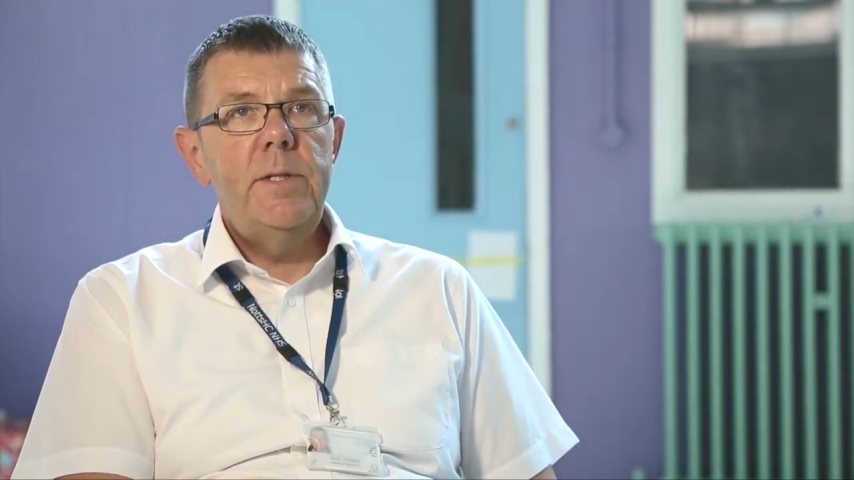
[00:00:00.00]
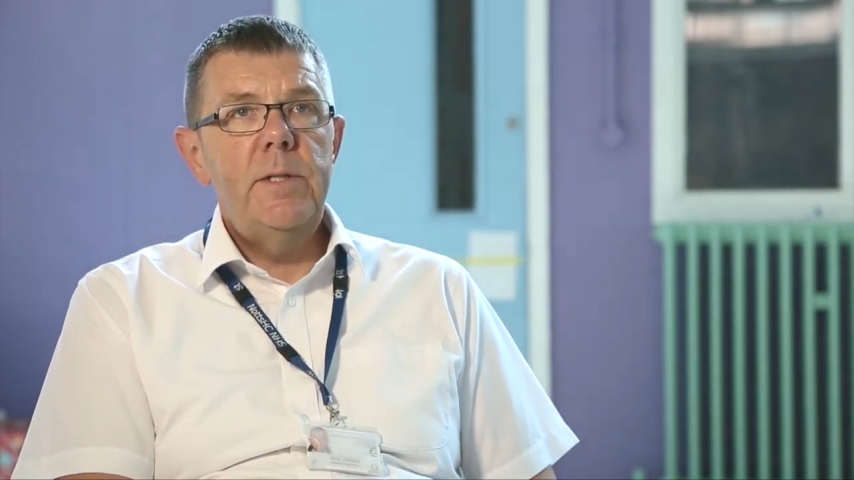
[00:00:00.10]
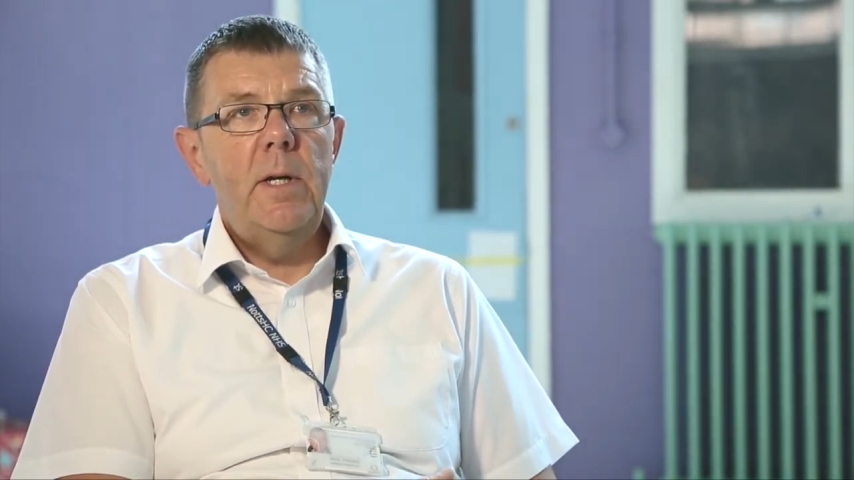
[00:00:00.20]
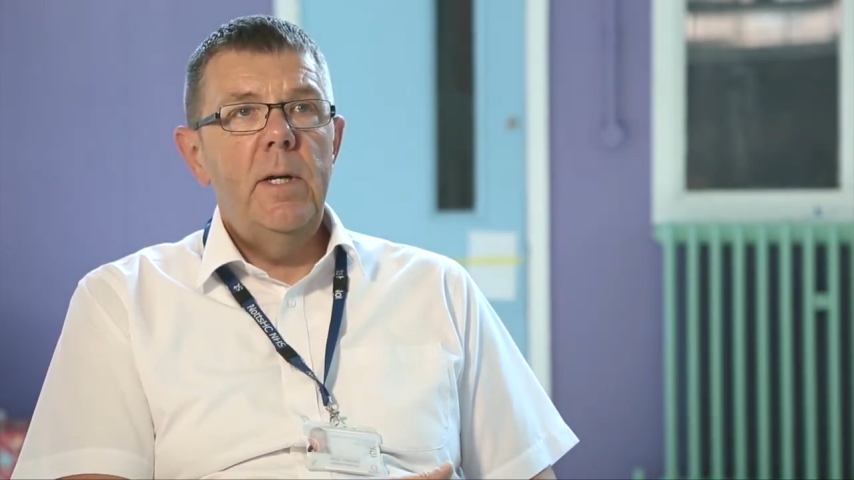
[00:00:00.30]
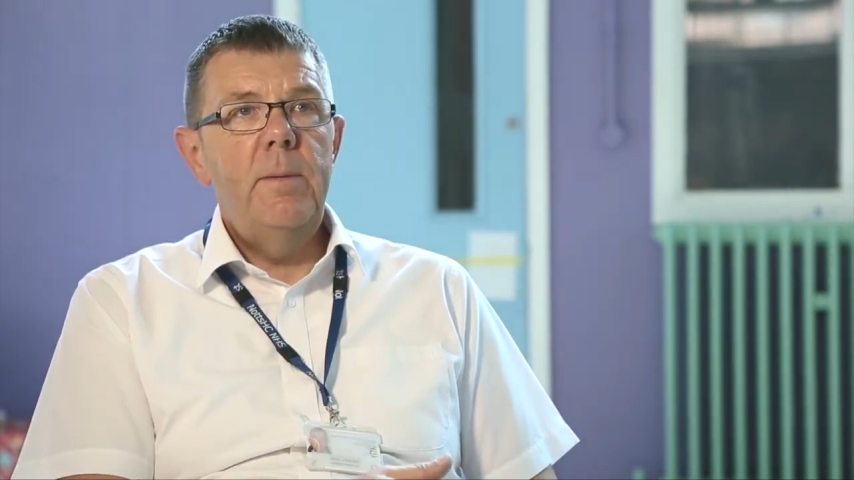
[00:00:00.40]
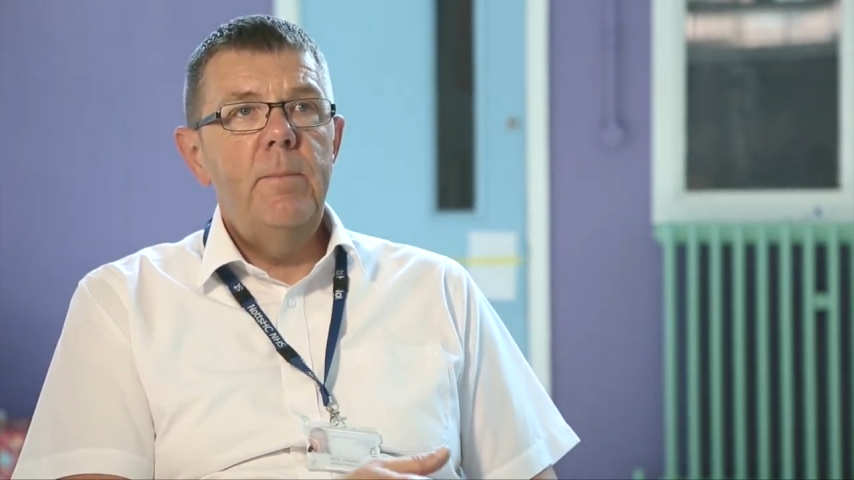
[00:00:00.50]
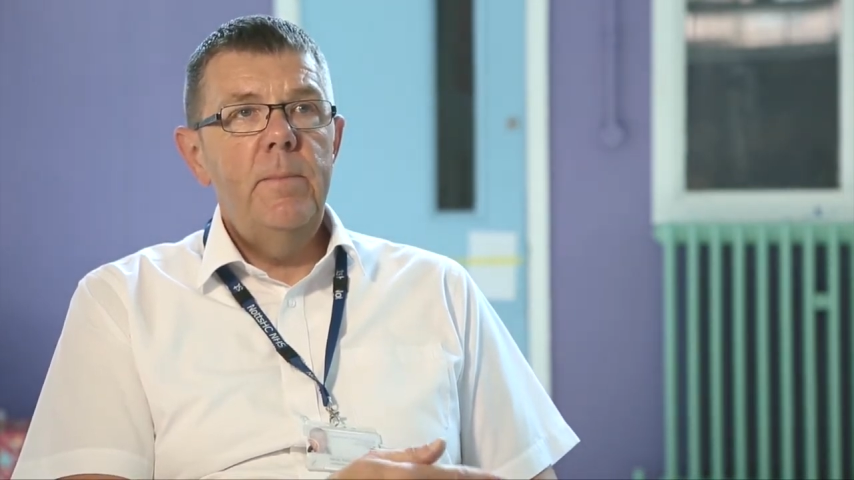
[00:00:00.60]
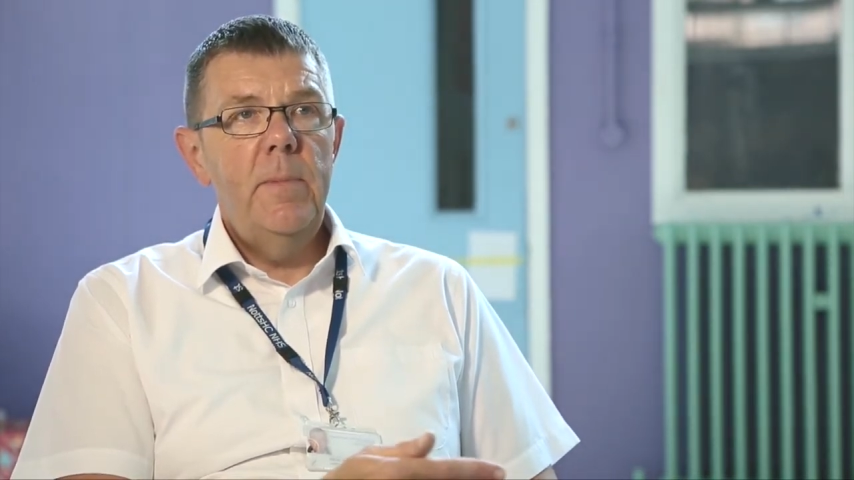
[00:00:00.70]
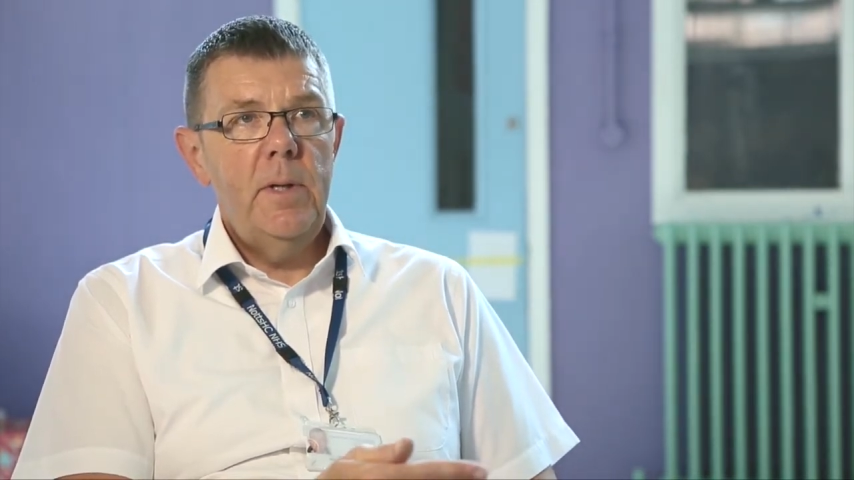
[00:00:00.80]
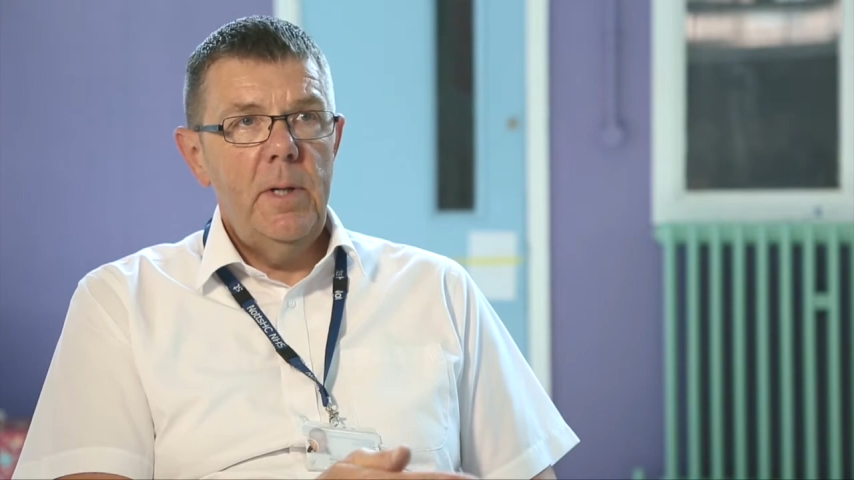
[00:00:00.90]

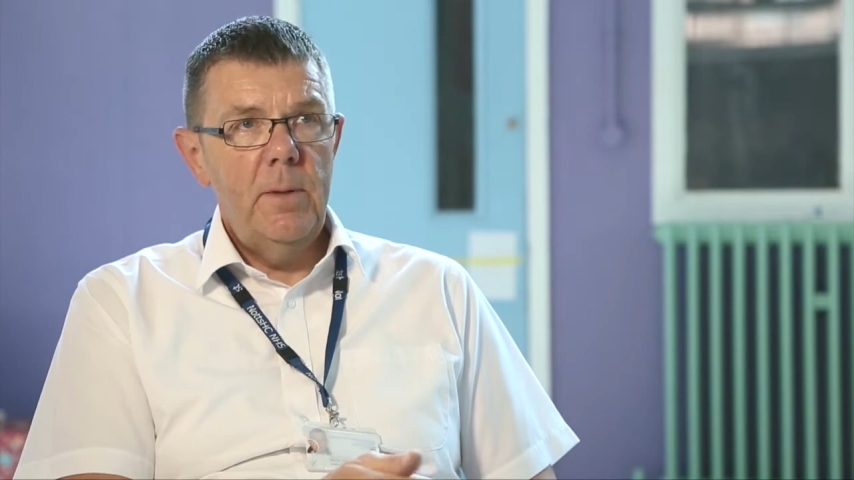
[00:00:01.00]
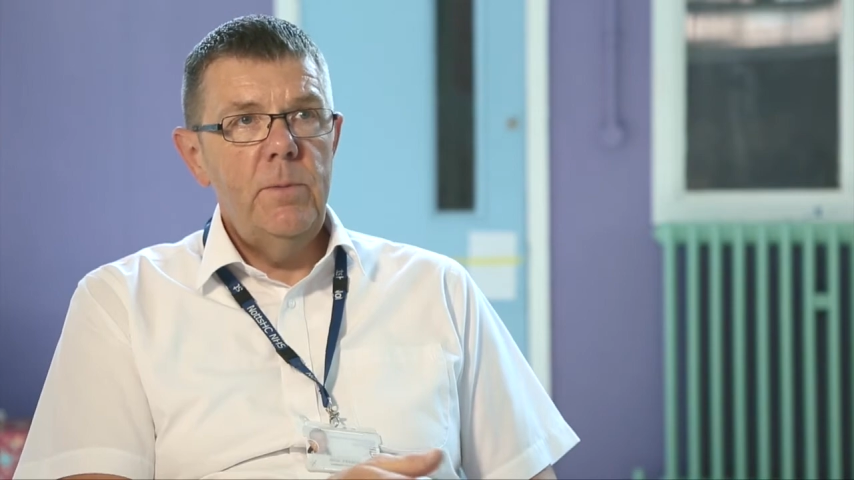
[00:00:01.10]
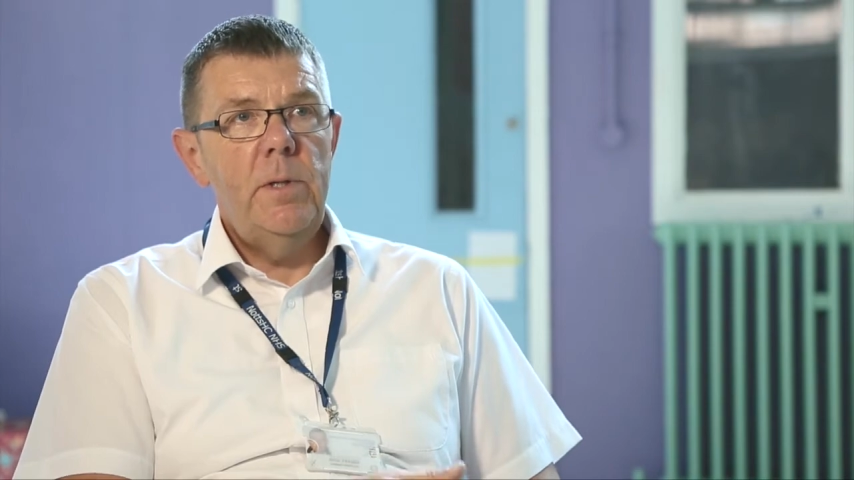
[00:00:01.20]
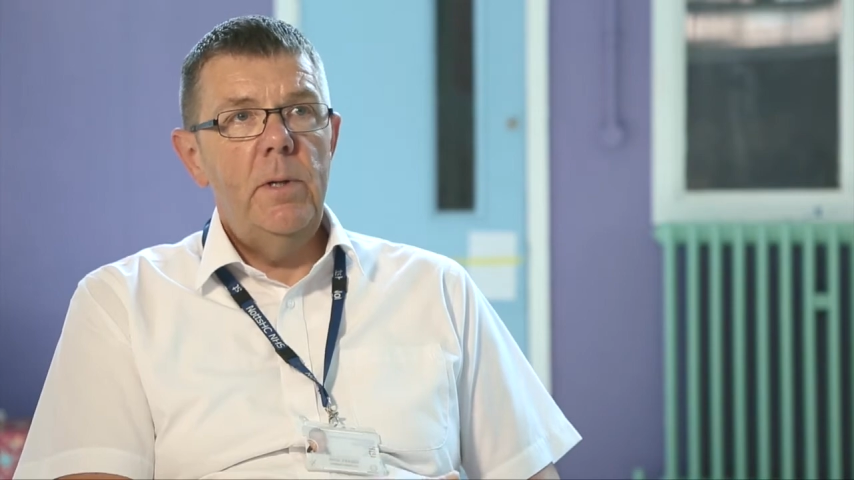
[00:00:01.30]
time goes